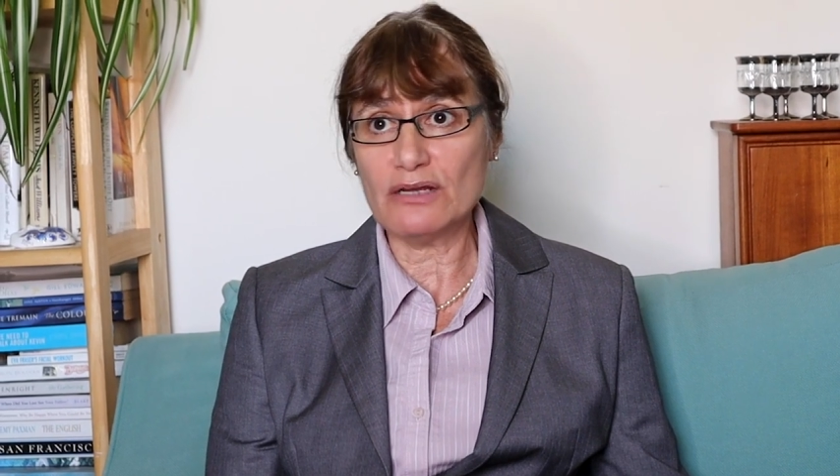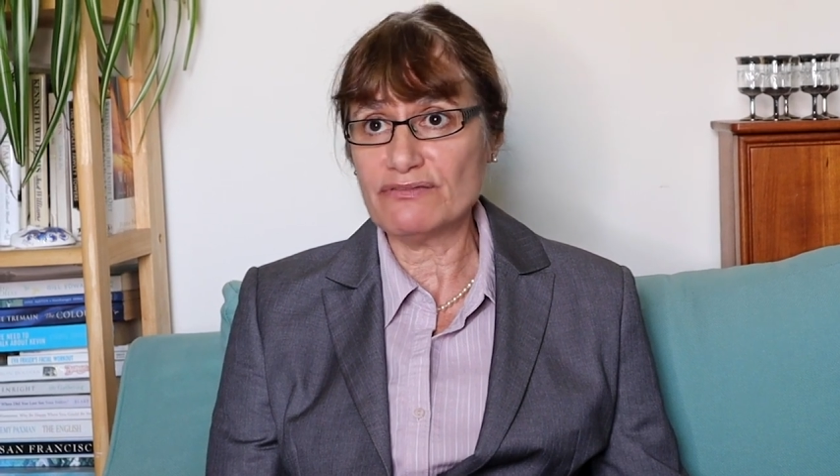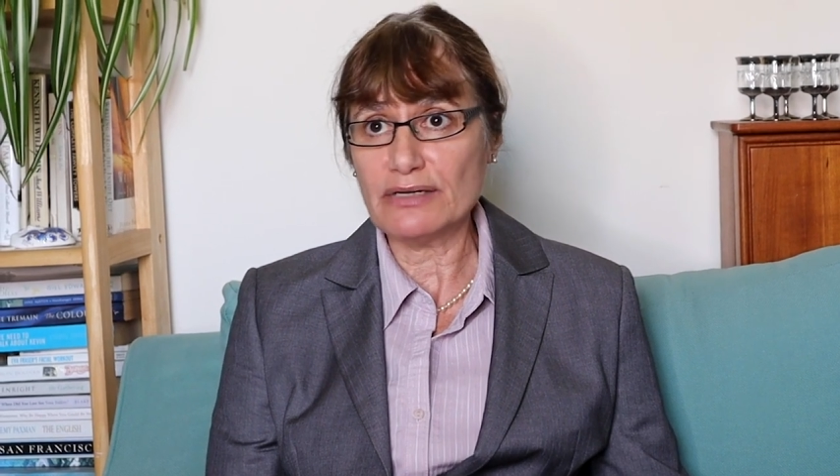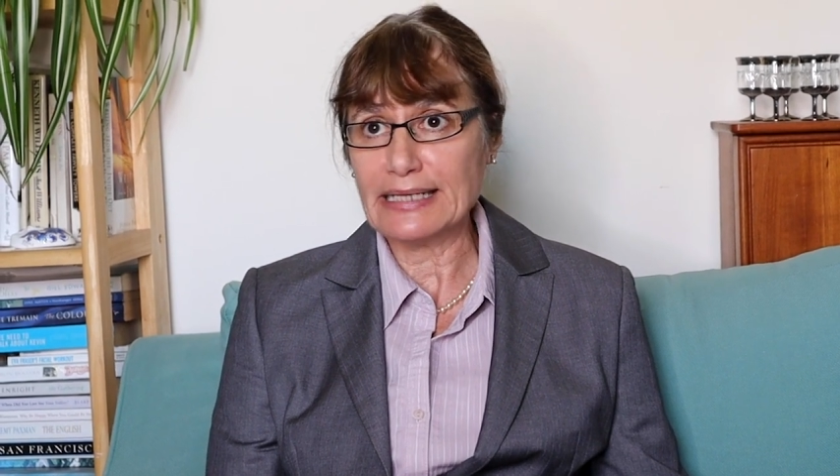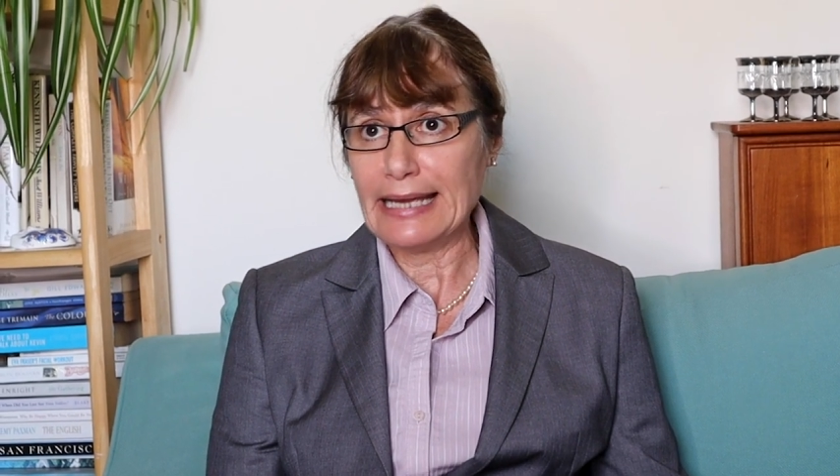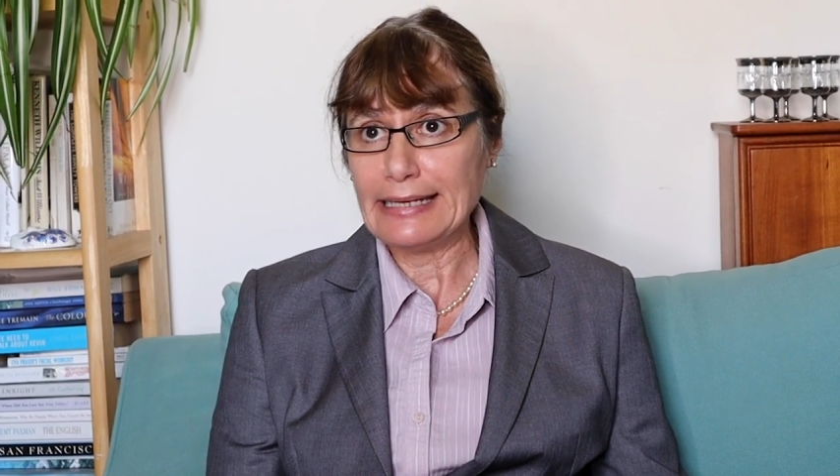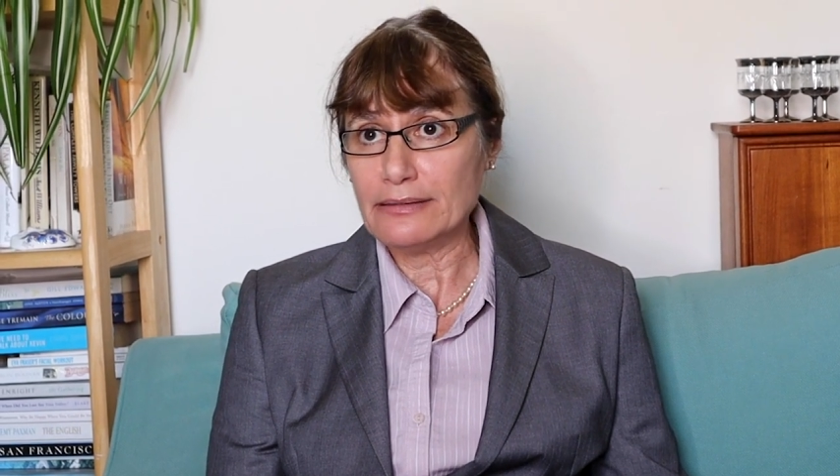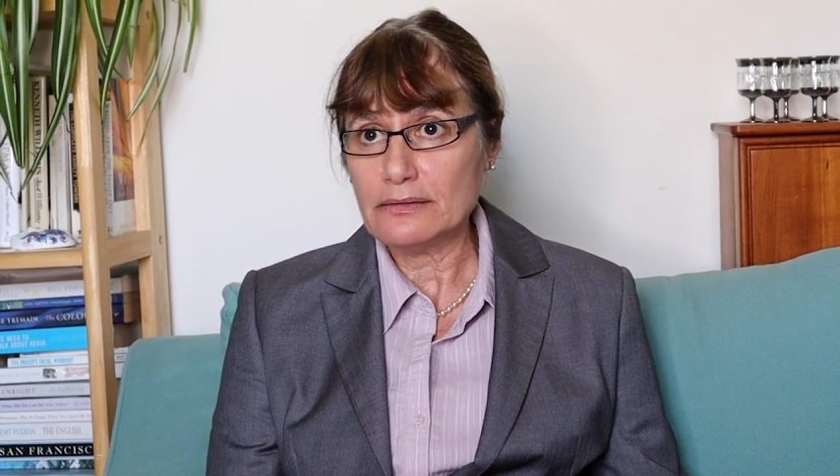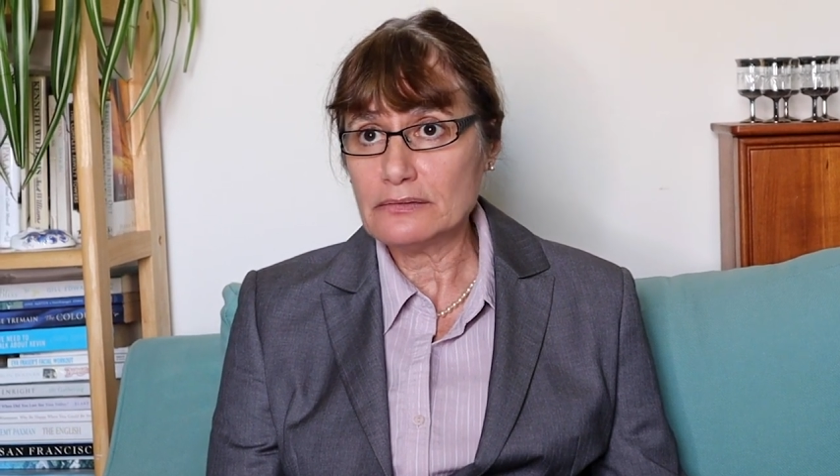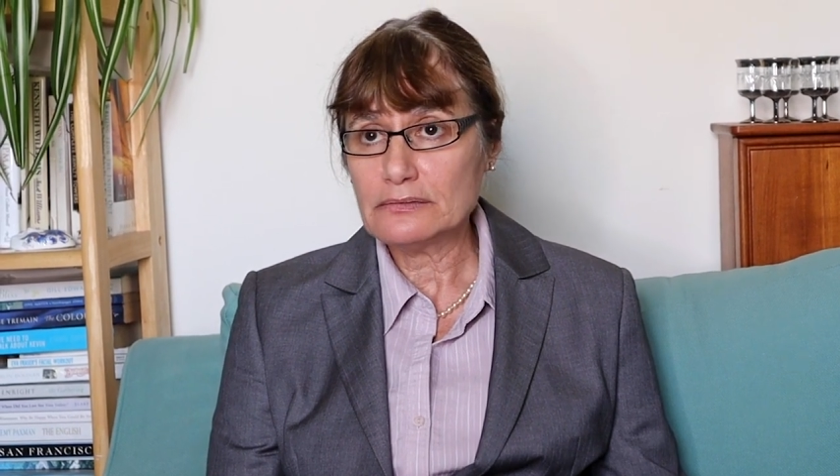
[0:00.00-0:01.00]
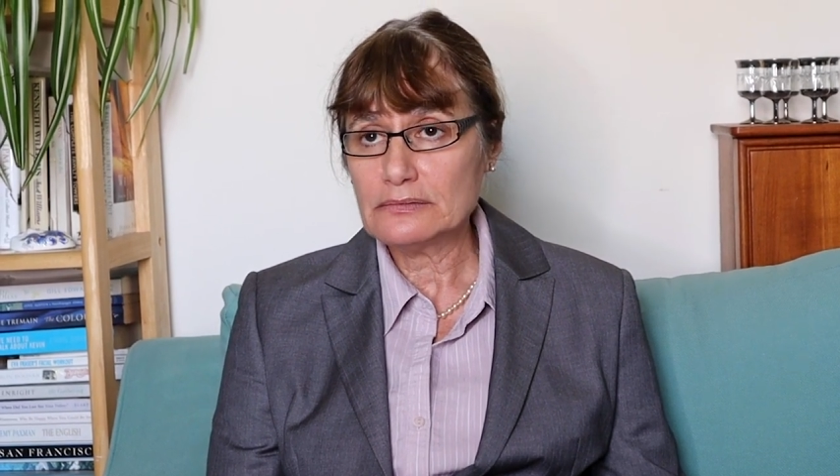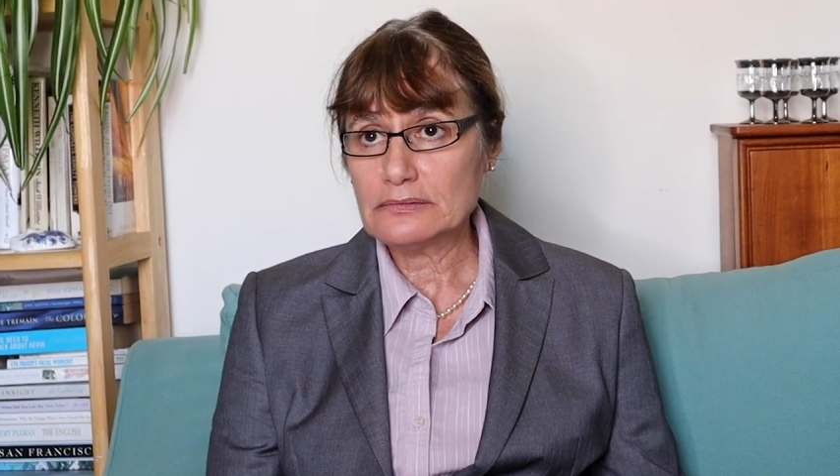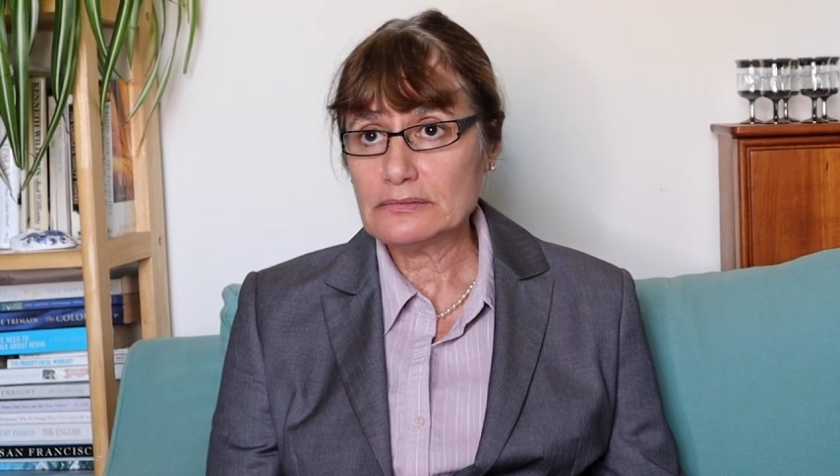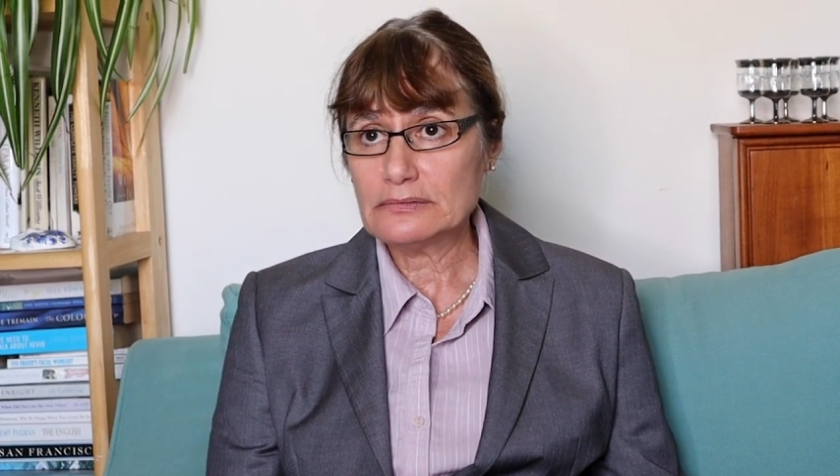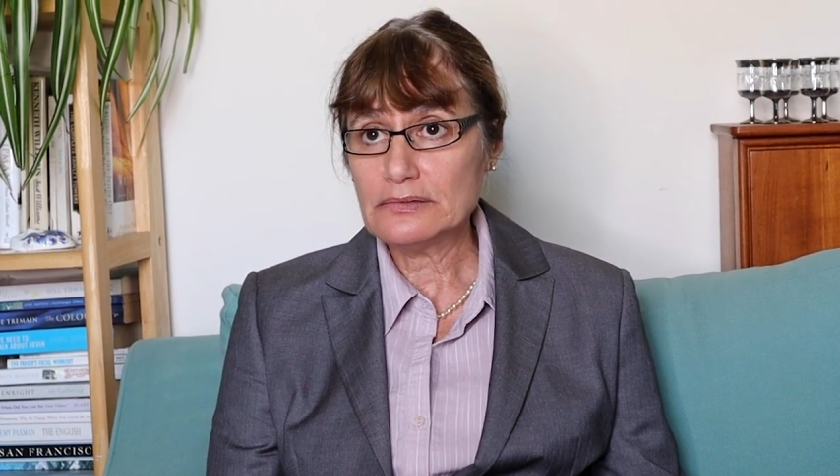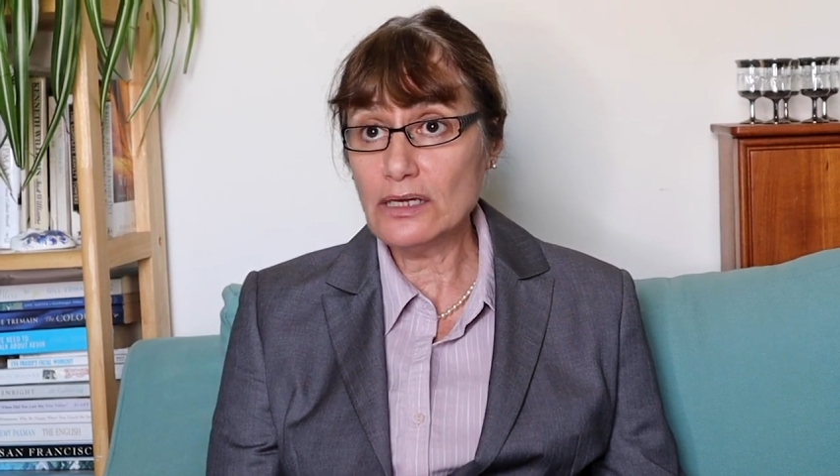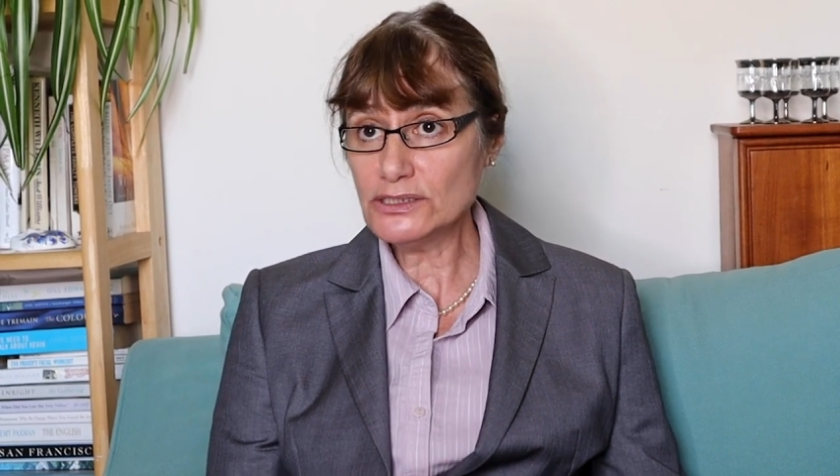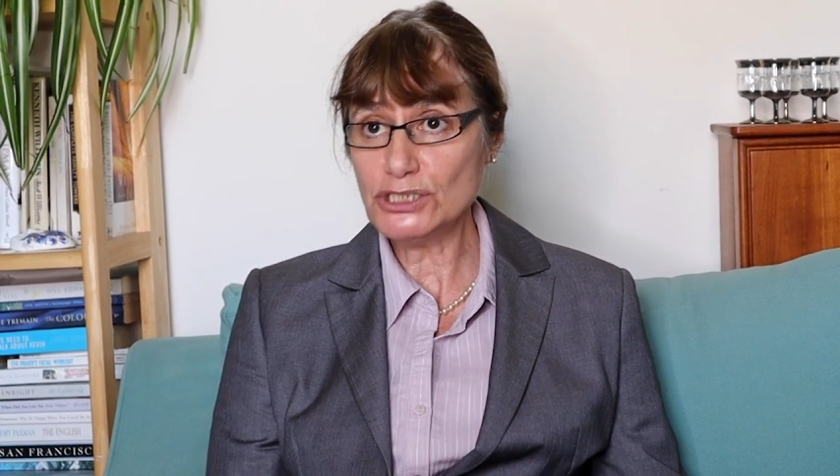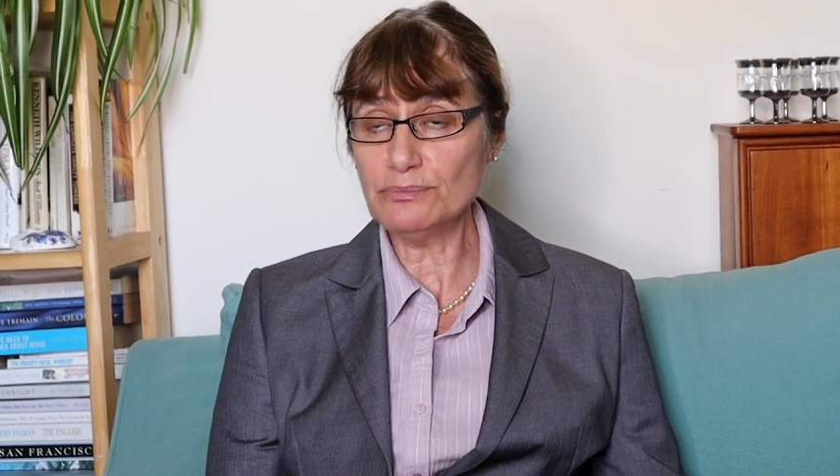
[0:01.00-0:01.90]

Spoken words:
and over again. Aren't you